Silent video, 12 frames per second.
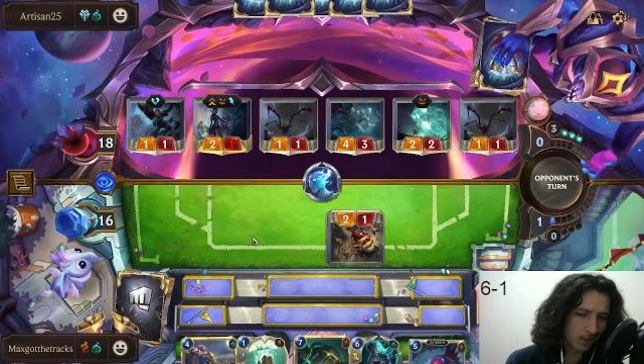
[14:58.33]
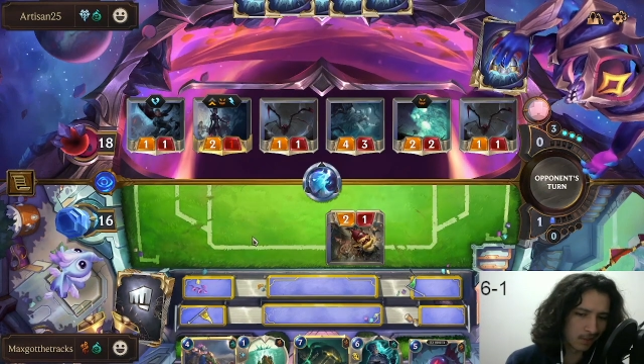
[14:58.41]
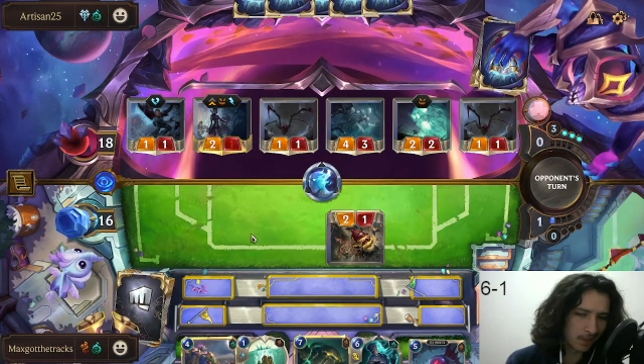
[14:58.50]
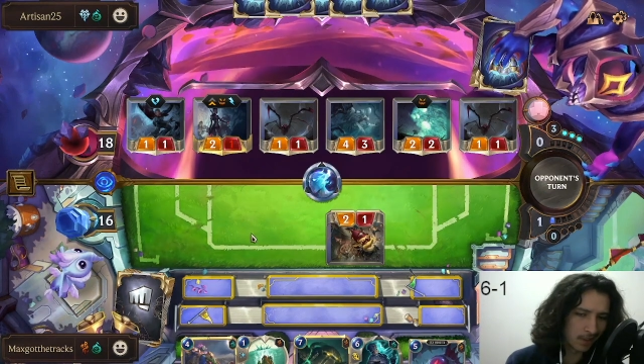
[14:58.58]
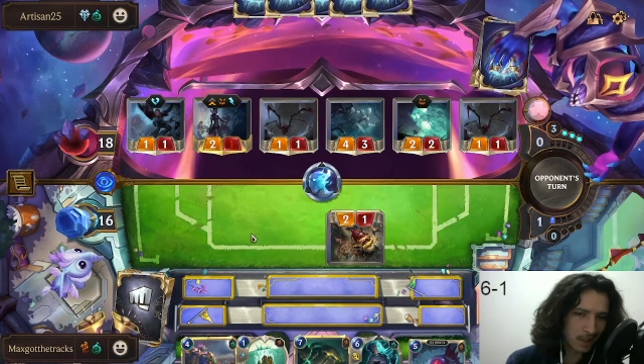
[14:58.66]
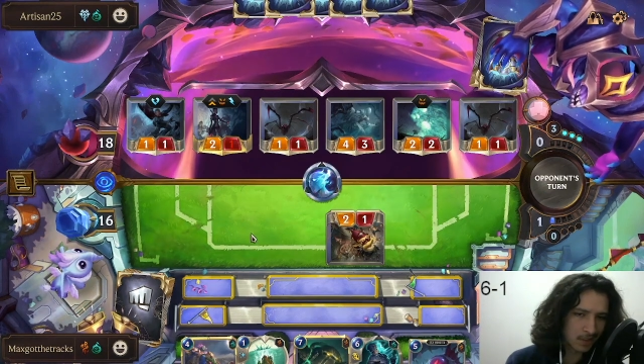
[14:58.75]

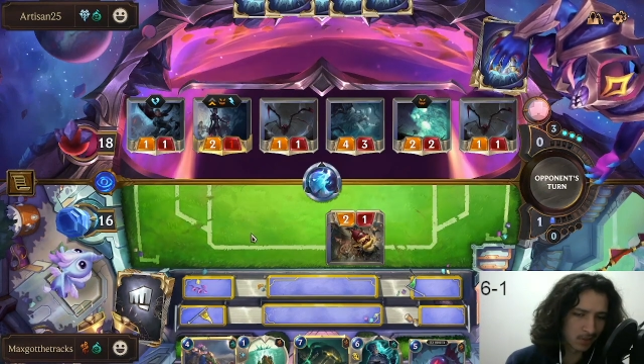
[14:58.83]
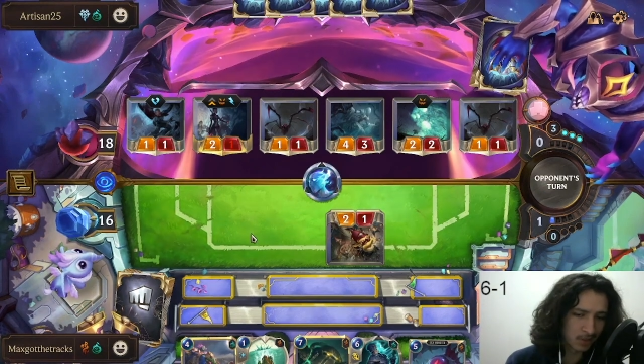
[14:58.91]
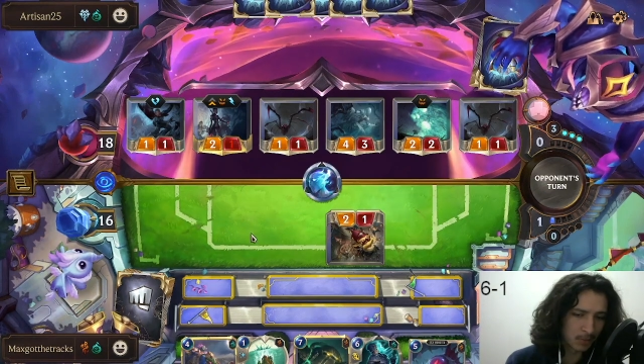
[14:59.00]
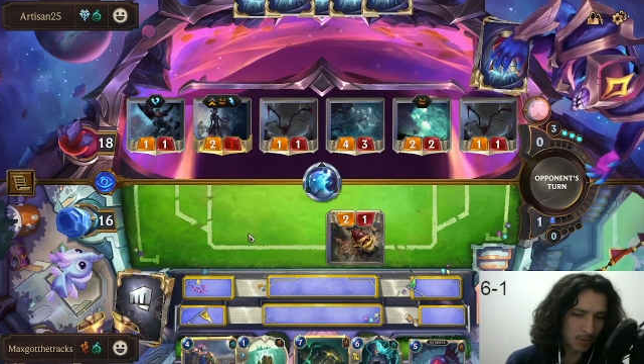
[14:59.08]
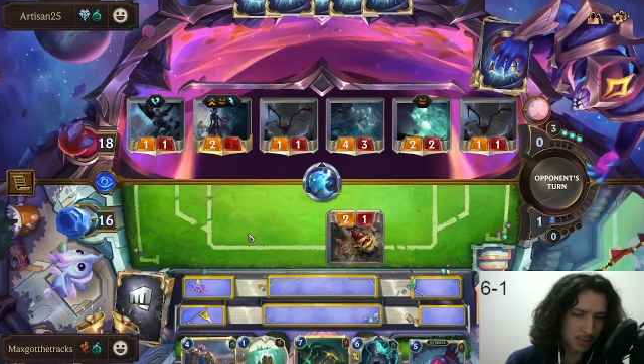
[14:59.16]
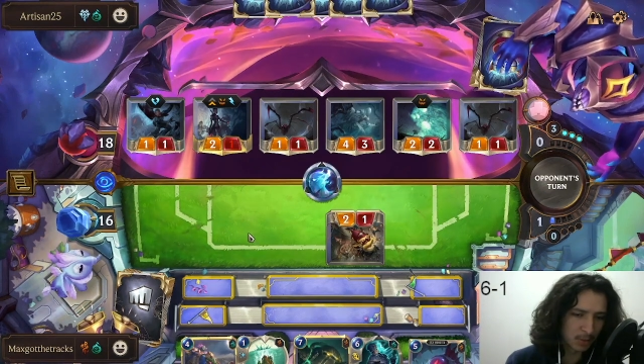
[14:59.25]
really ask for
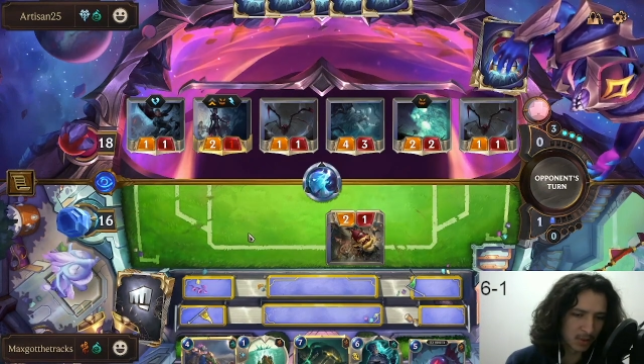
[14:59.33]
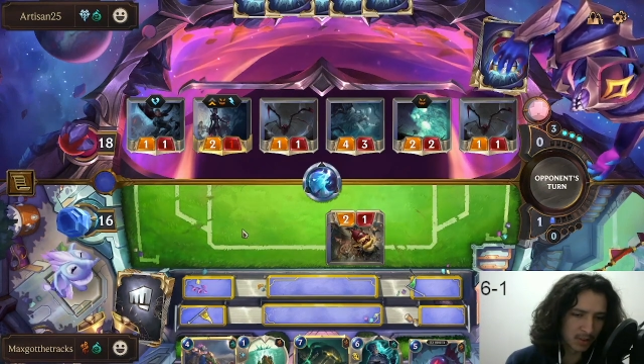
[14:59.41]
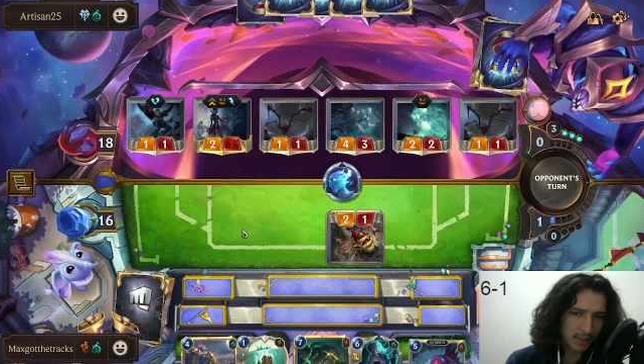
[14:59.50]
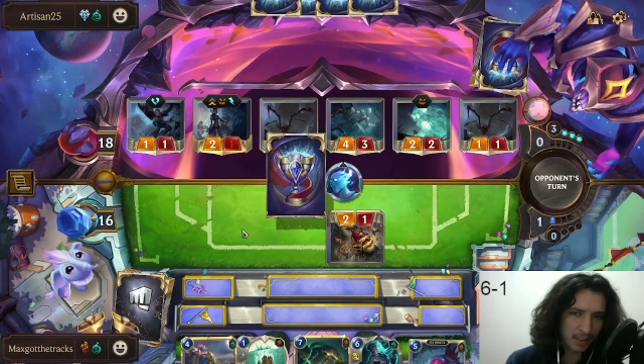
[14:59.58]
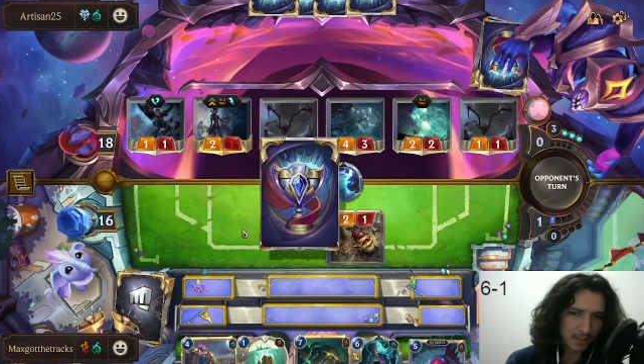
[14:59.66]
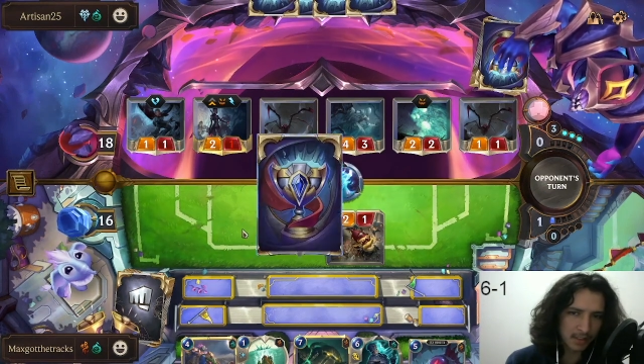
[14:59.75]
much more
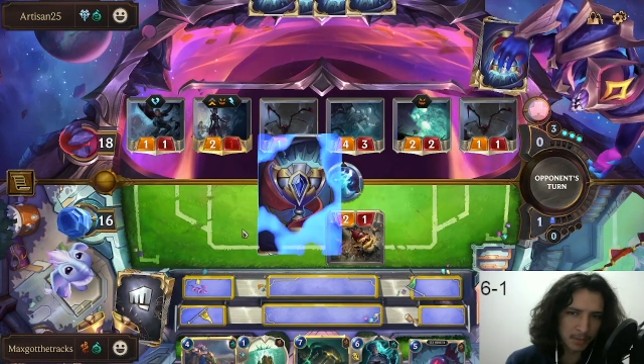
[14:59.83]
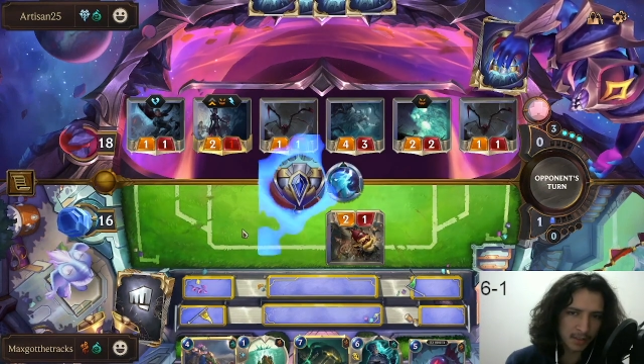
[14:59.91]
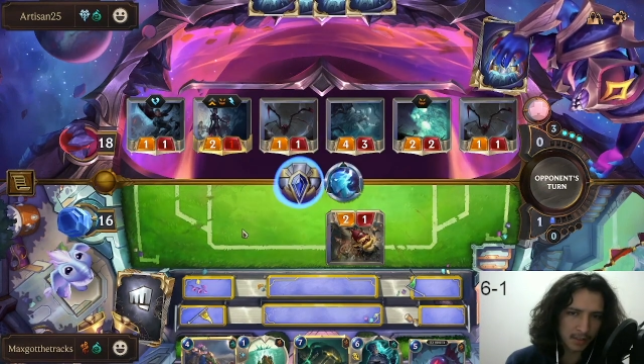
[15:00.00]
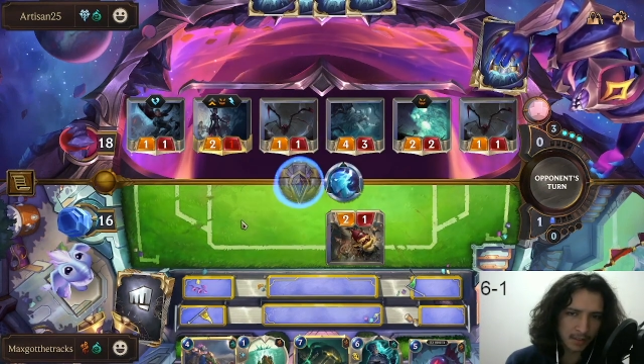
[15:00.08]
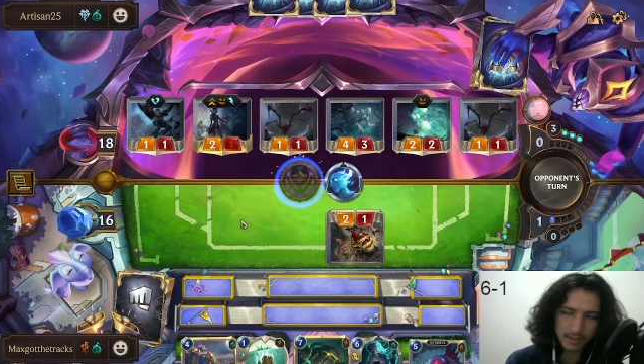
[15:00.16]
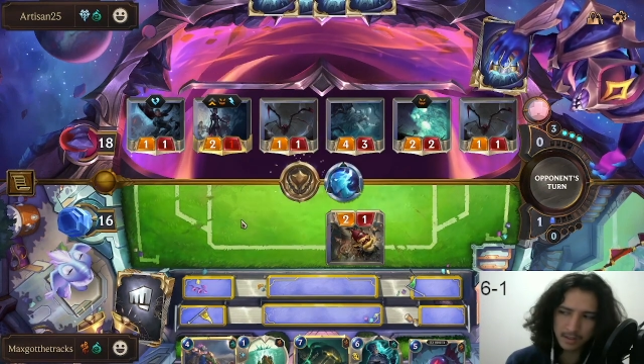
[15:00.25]
than that, to be
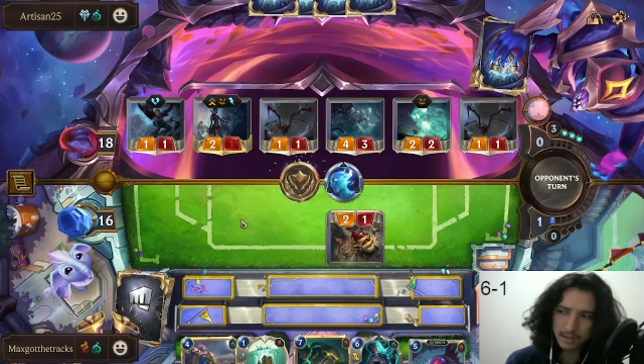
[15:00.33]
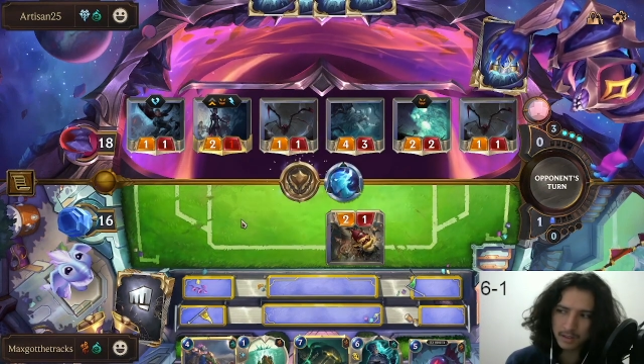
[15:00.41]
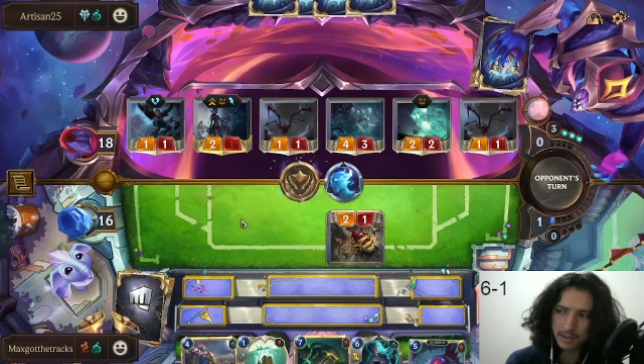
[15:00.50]
honest.